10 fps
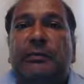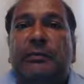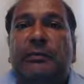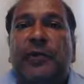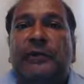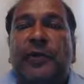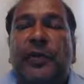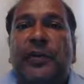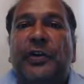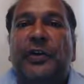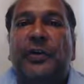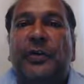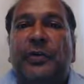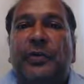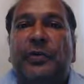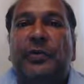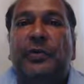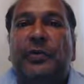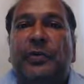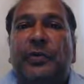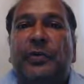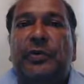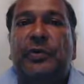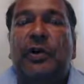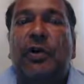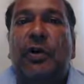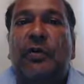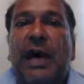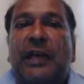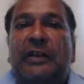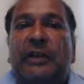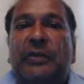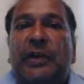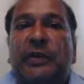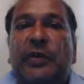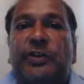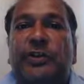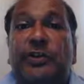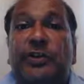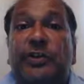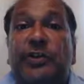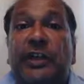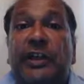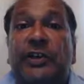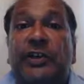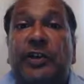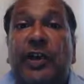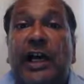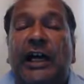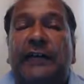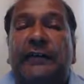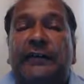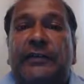before you go about doing what you're doing in your life,